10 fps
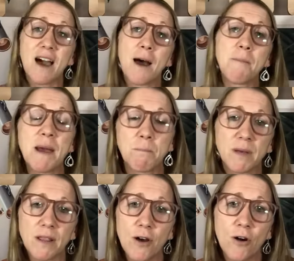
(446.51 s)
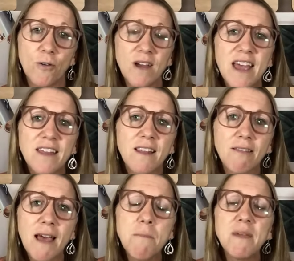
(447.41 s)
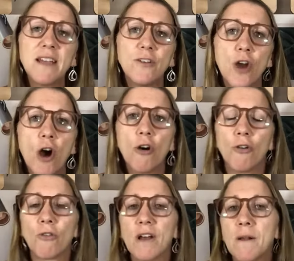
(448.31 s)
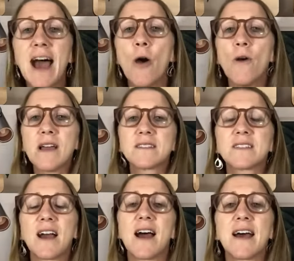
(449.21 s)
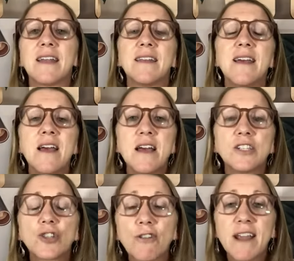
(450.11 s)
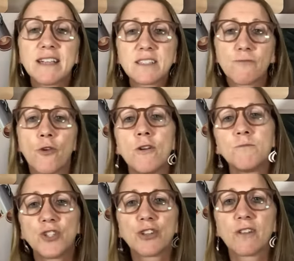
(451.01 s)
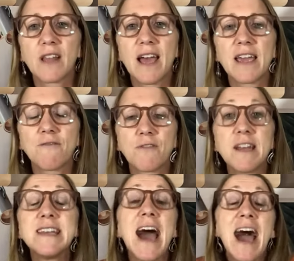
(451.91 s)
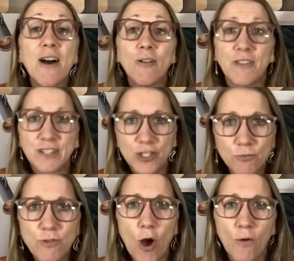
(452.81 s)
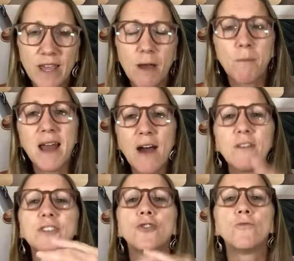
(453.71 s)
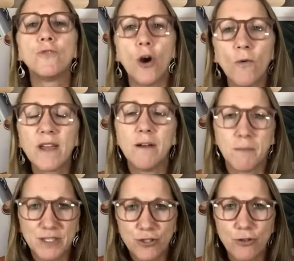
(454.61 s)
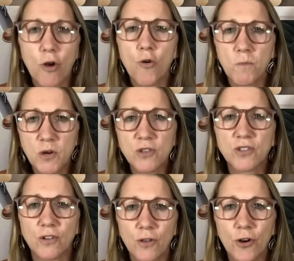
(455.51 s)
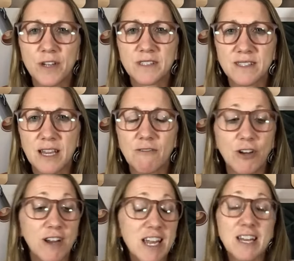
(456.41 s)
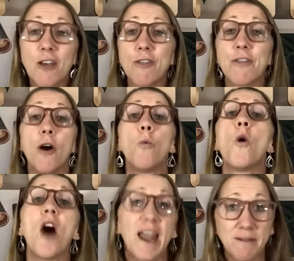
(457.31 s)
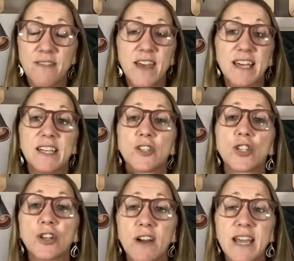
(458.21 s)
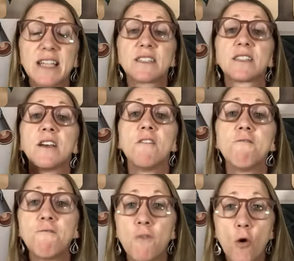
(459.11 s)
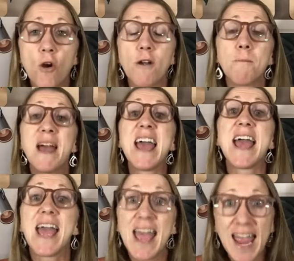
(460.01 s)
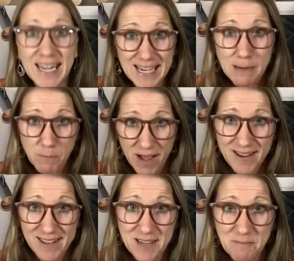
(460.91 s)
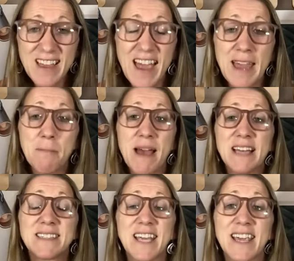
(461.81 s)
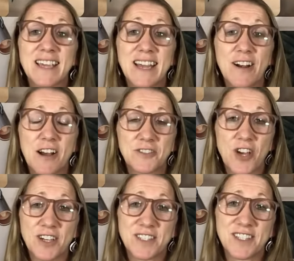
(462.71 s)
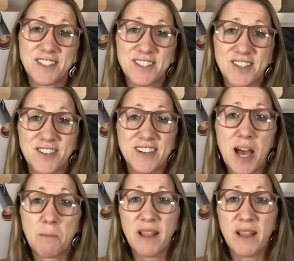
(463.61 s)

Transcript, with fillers: a comment below and let me know, how has God transformed your life now that you know Him, now that you know Him as your own personal Lord and Savior, and the one that can transform anybody. Amen. Take care. I'll talk to you soon. God